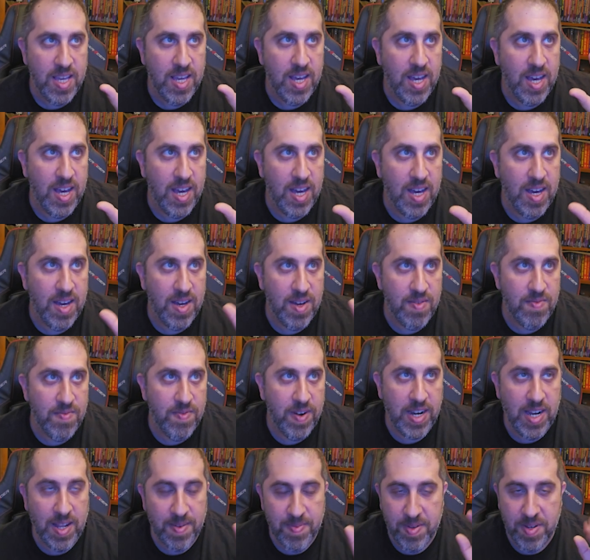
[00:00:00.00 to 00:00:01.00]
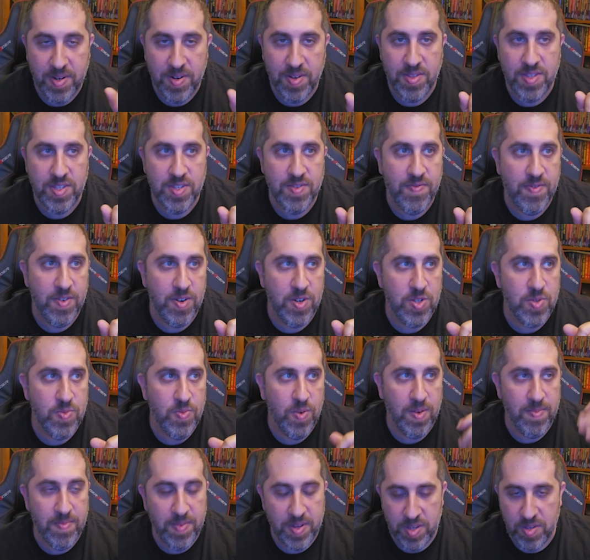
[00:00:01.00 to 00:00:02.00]
right up here on this first
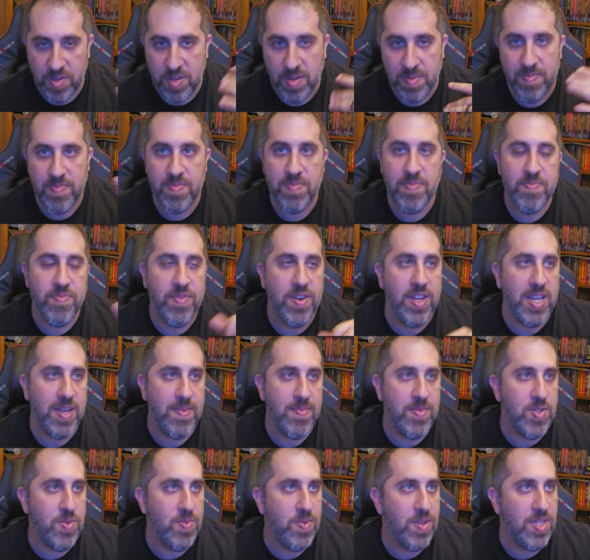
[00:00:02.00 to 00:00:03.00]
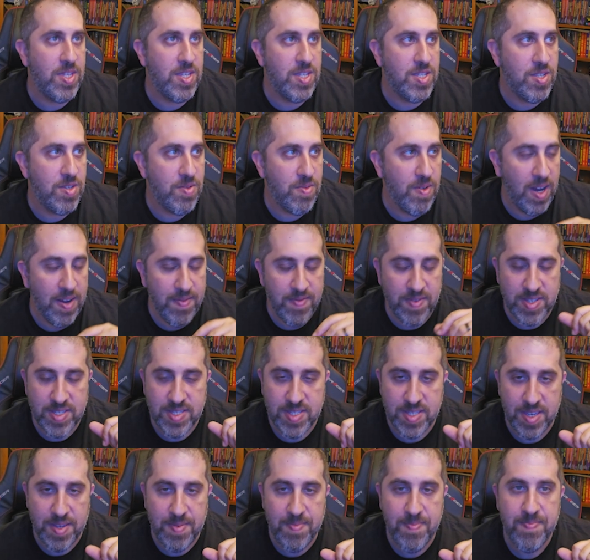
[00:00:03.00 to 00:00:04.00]
one, but you can break it between the 2,
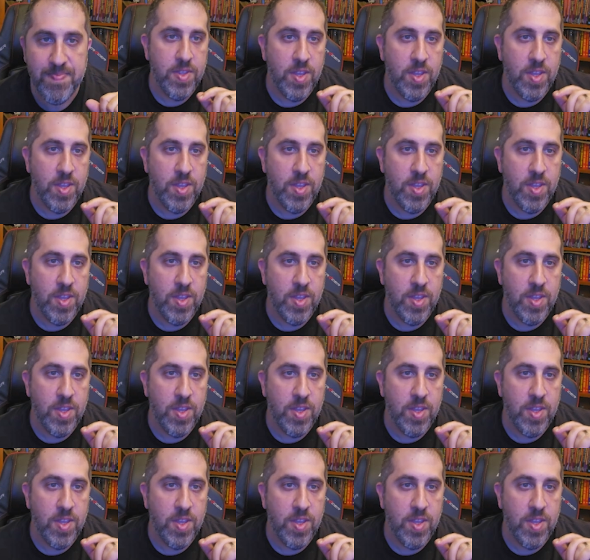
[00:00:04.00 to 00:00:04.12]
obviously.